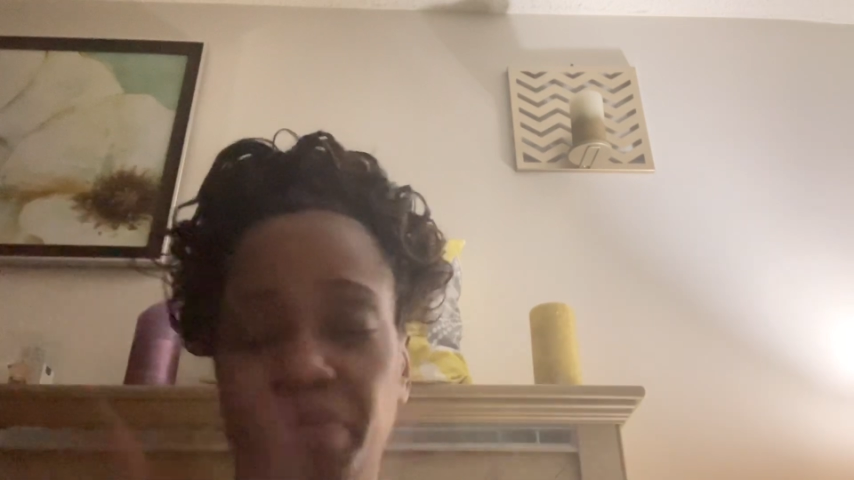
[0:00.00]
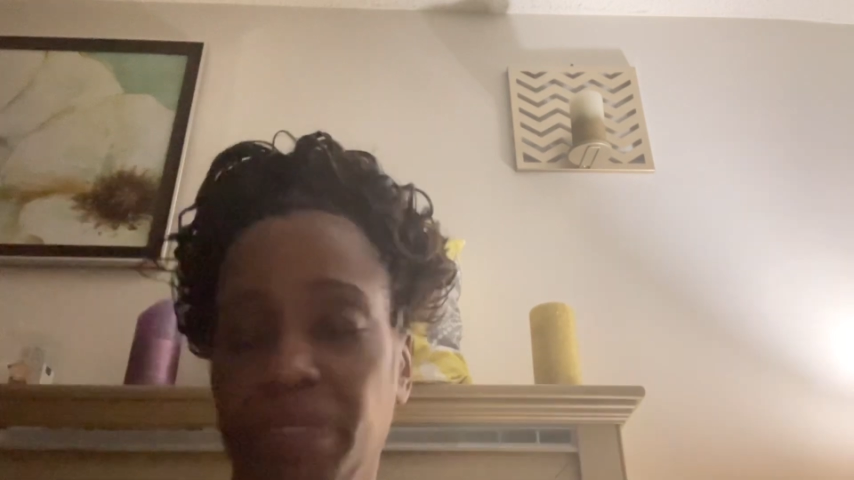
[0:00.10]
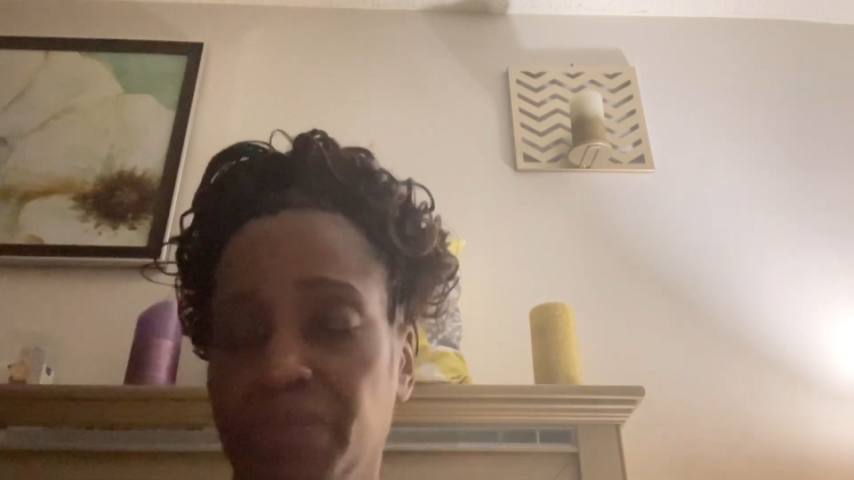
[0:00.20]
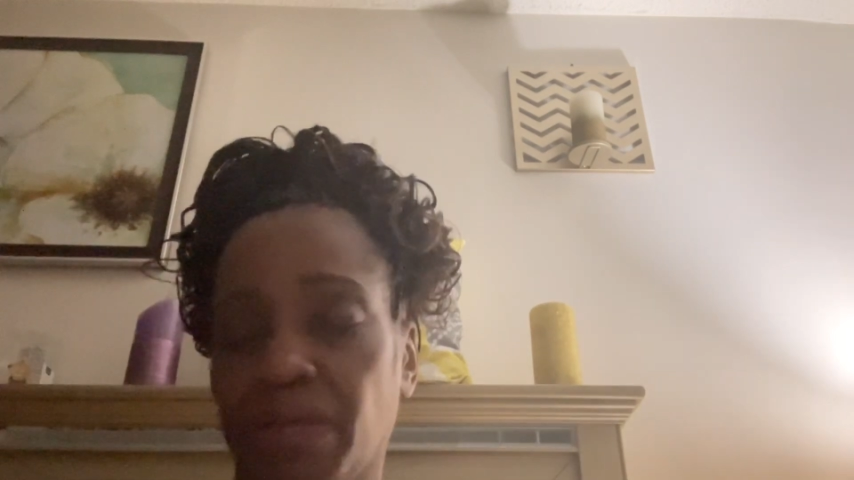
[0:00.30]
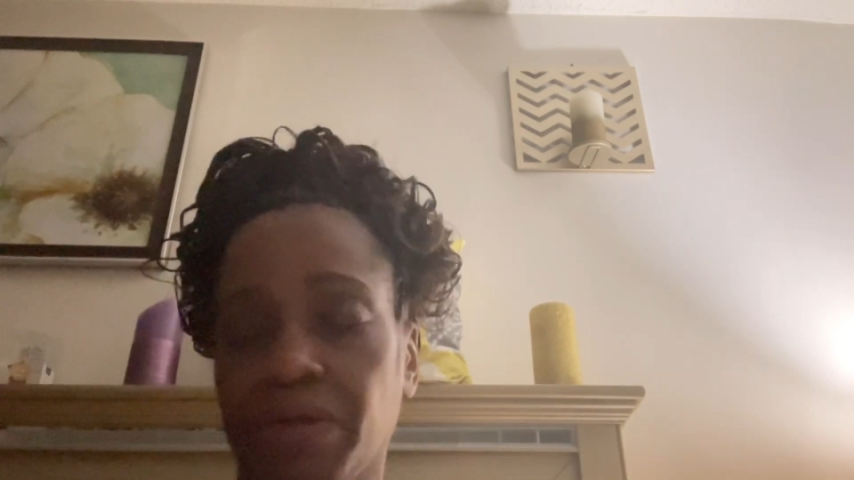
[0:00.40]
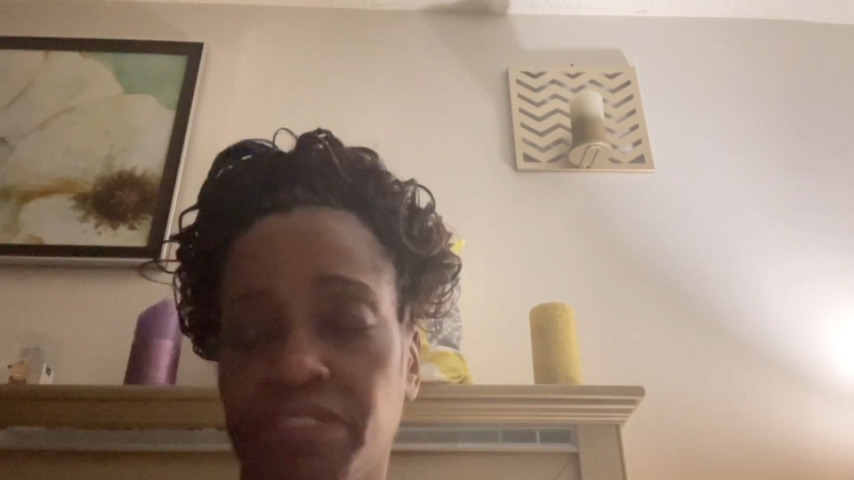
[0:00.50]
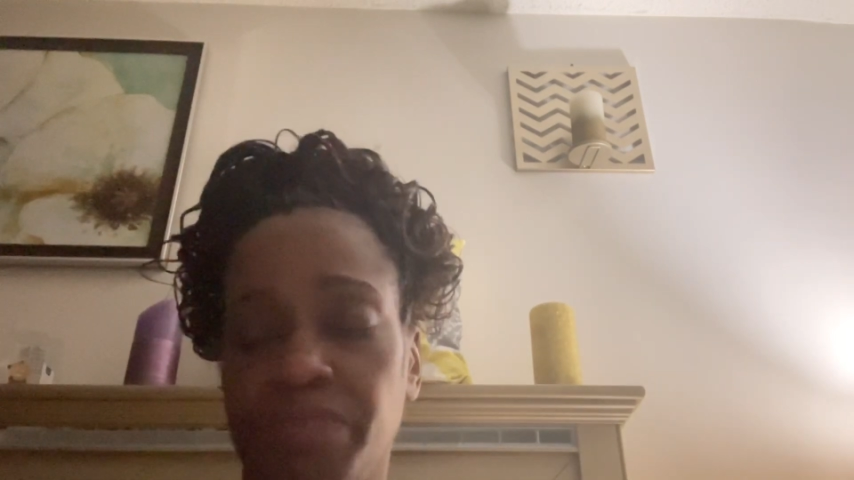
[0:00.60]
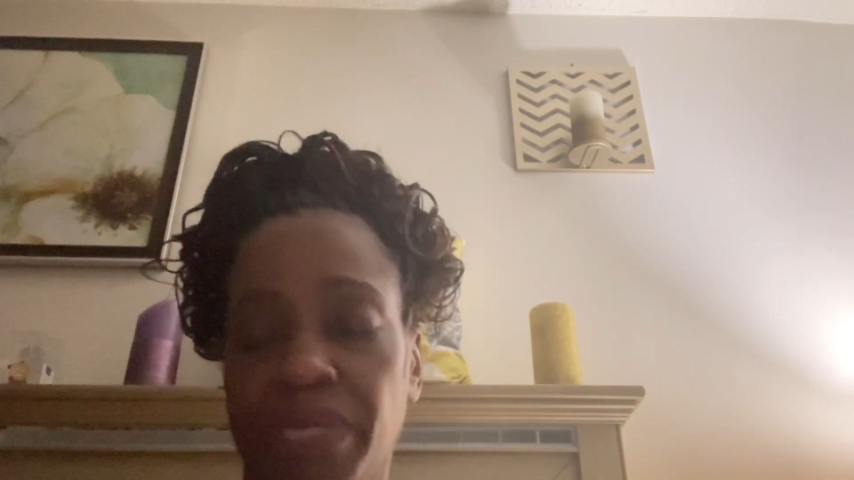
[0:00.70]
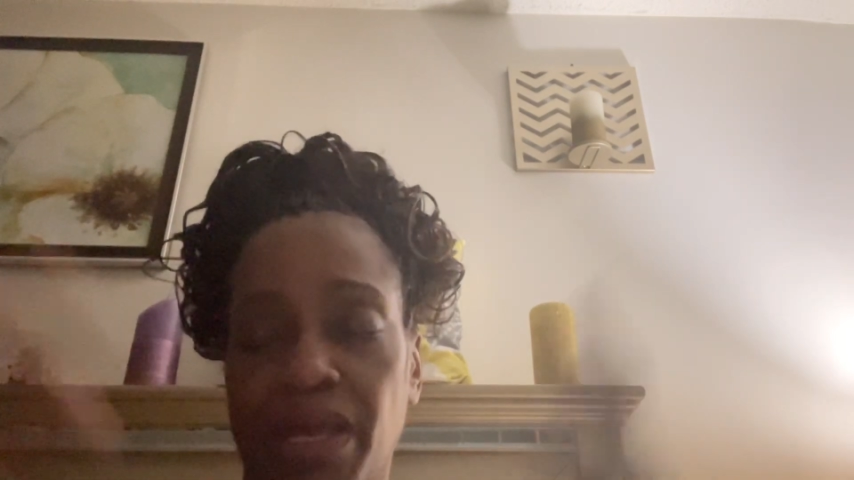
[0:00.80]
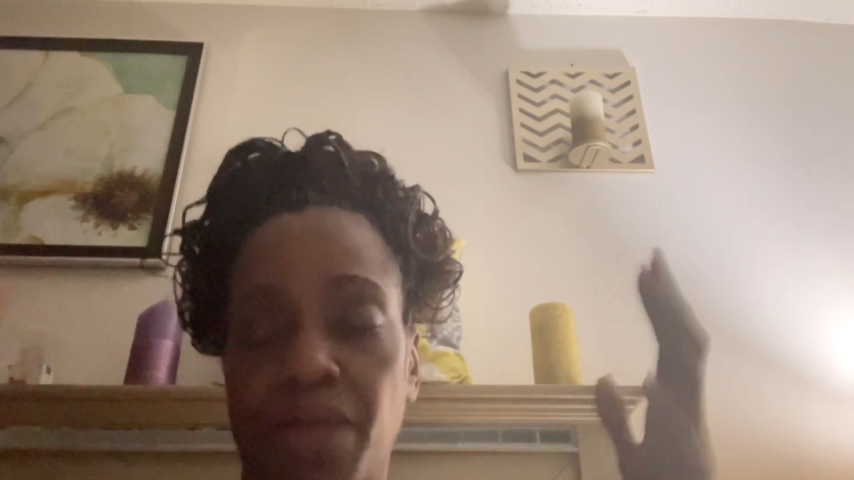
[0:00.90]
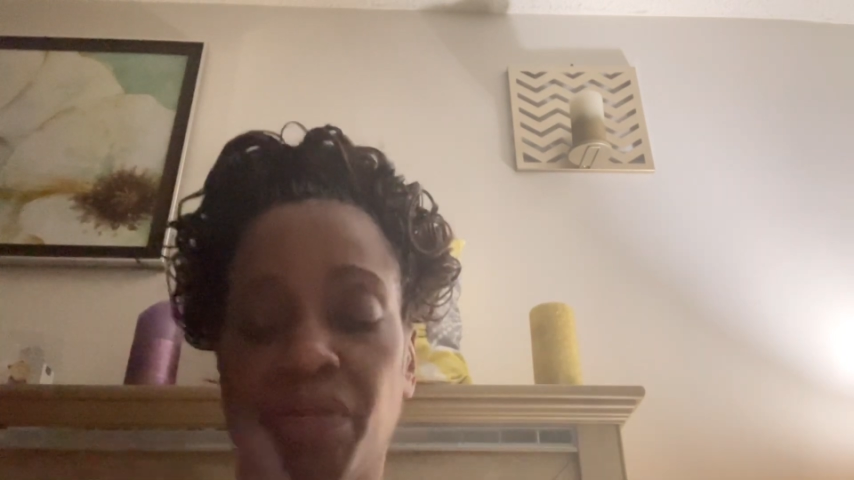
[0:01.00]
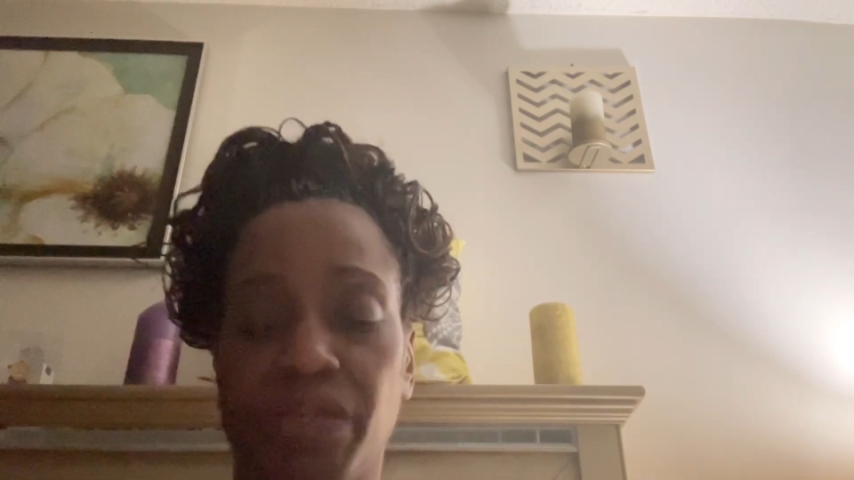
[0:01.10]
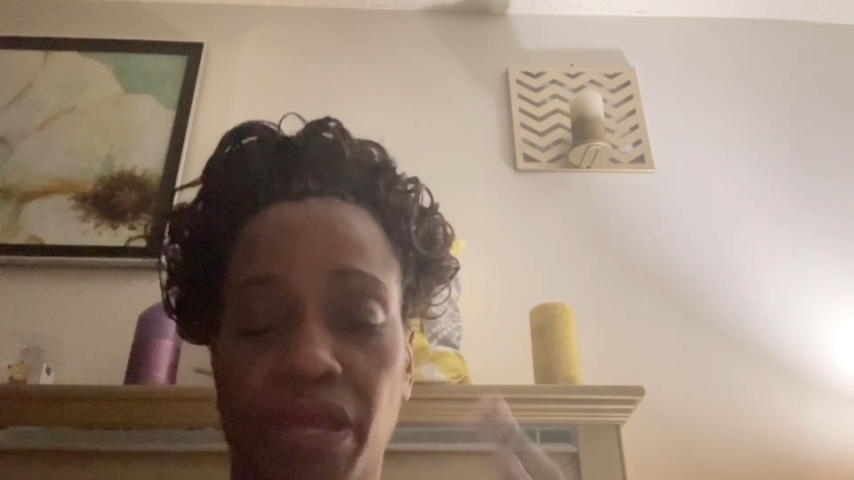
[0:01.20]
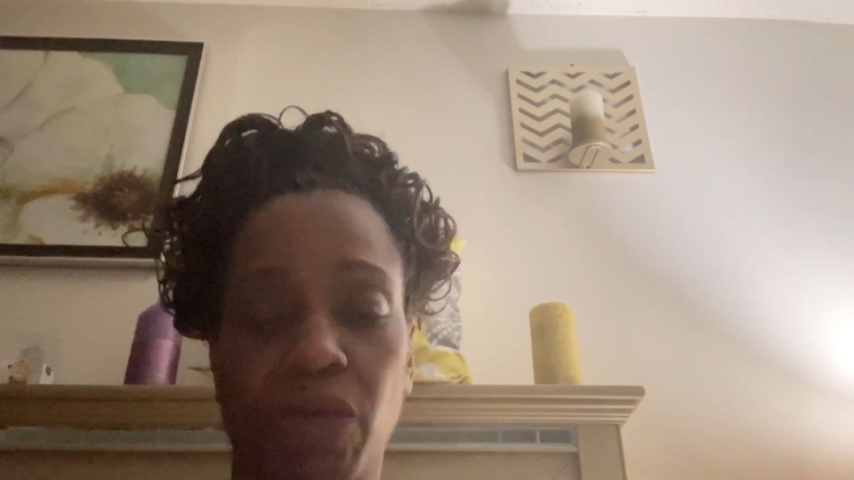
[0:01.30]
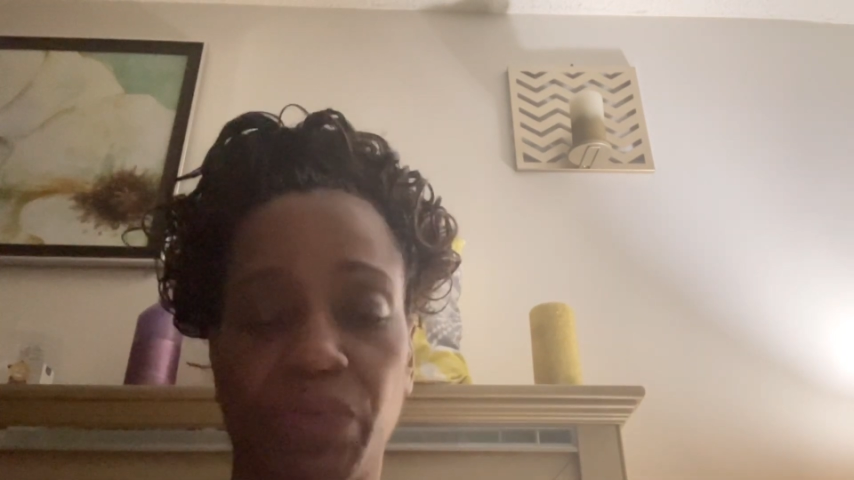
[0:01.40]
talk to me. I'm going
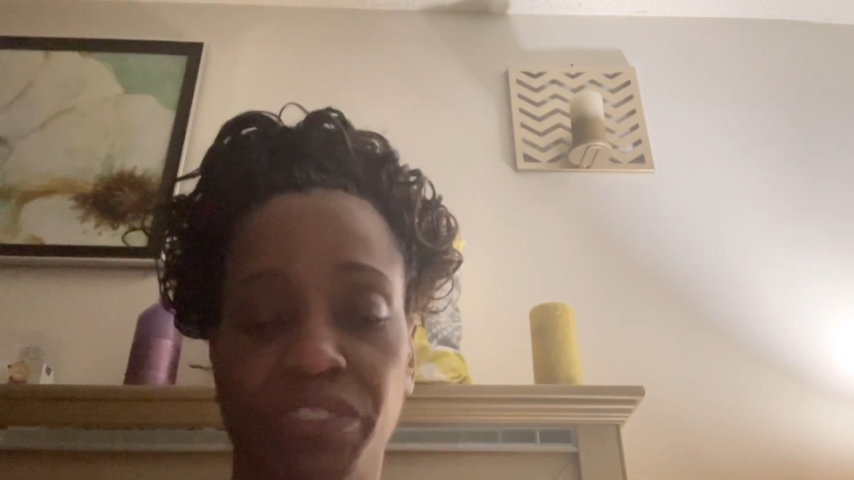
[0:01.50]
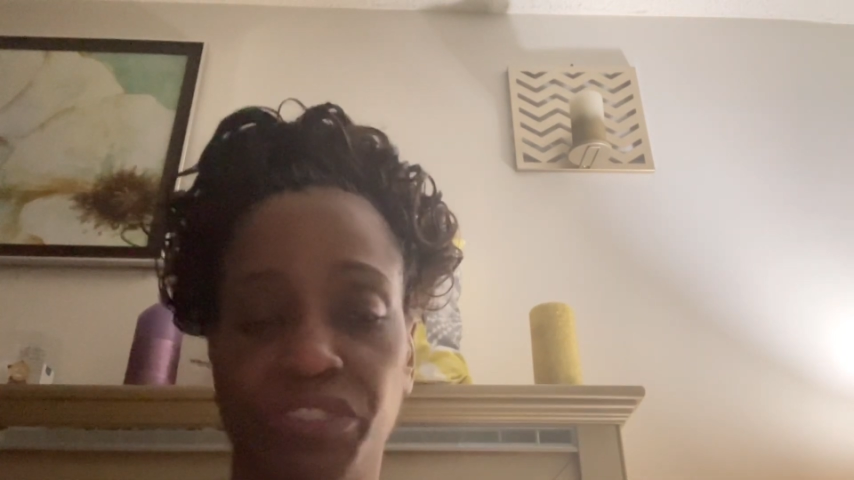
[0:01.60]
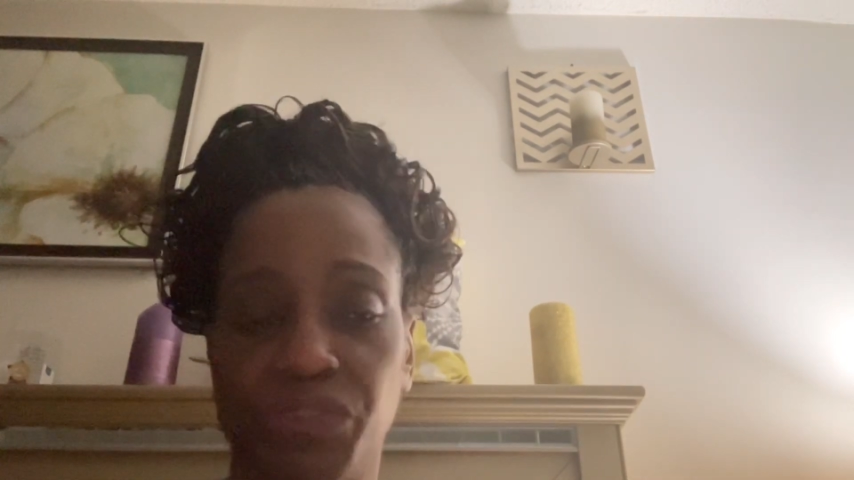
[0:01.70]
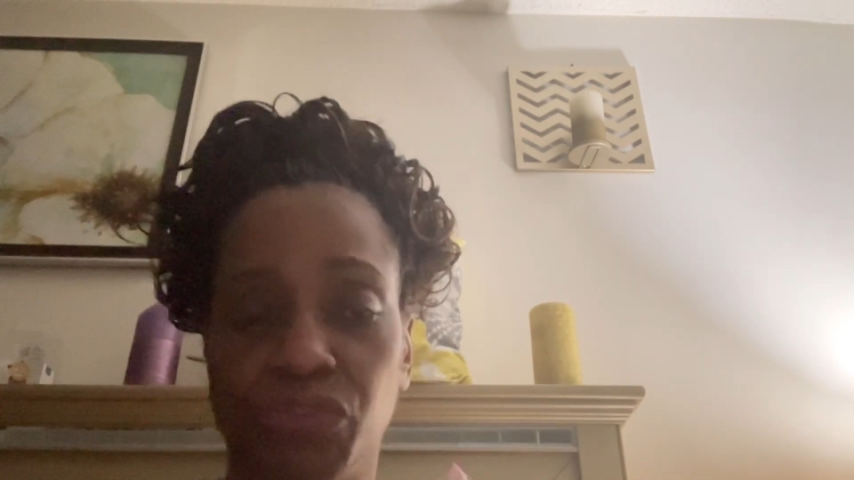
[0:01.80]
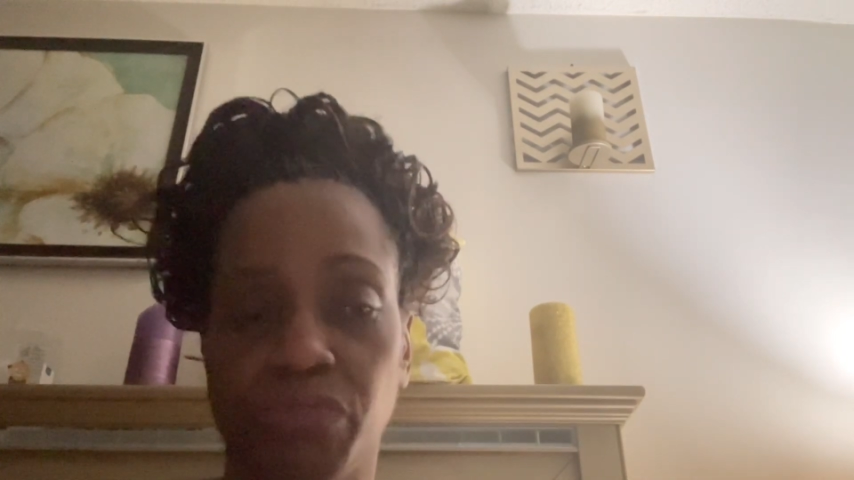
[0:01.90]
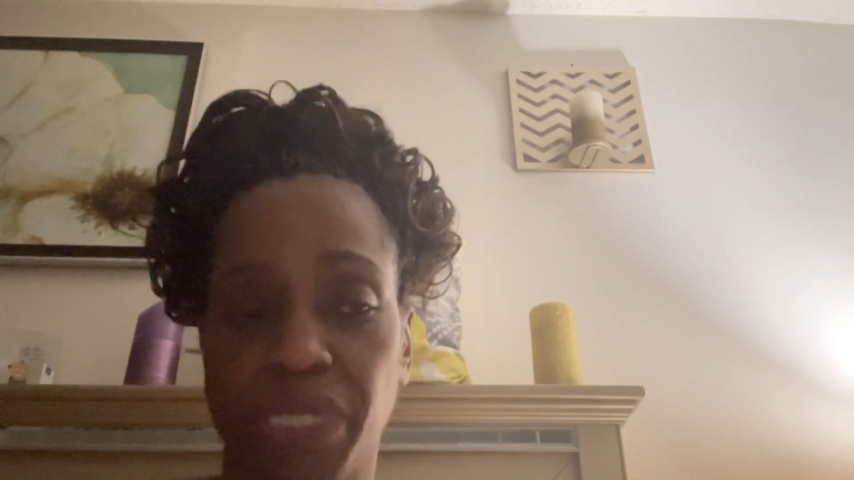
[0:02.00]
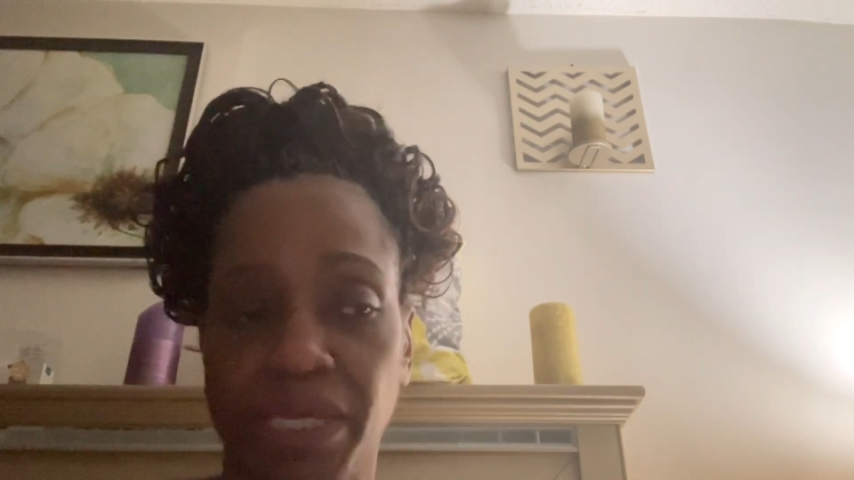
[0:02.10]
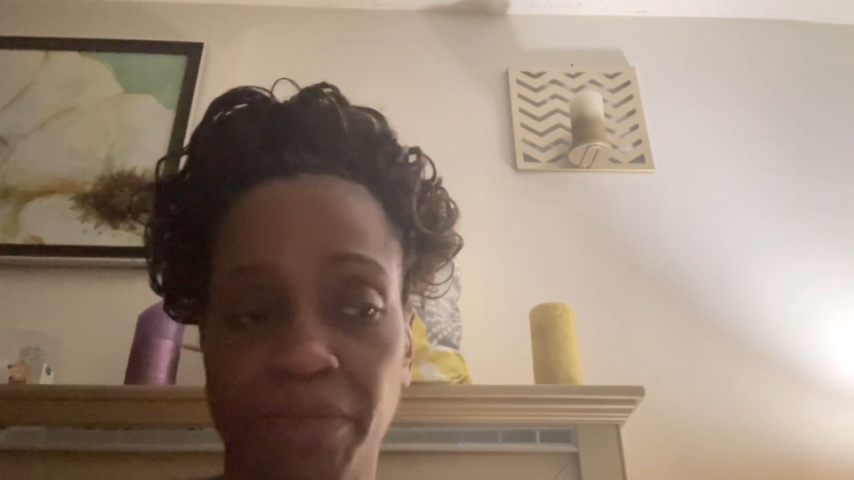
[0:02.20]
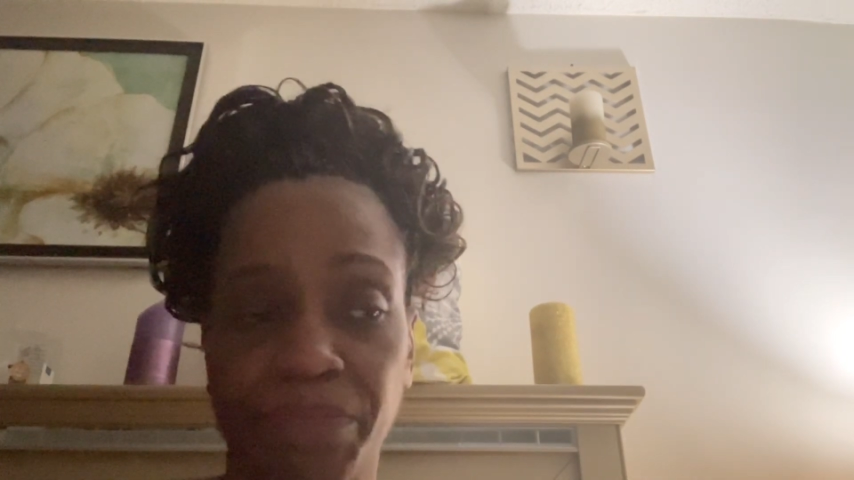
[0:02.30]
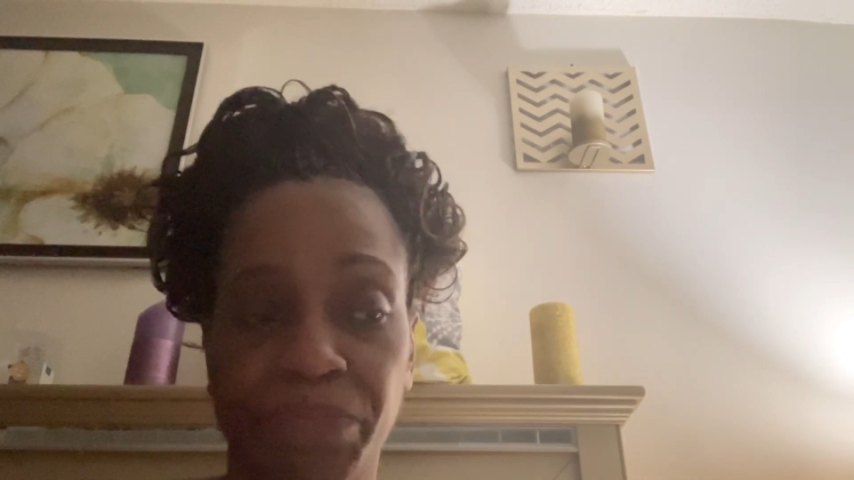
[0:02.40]
to always use me.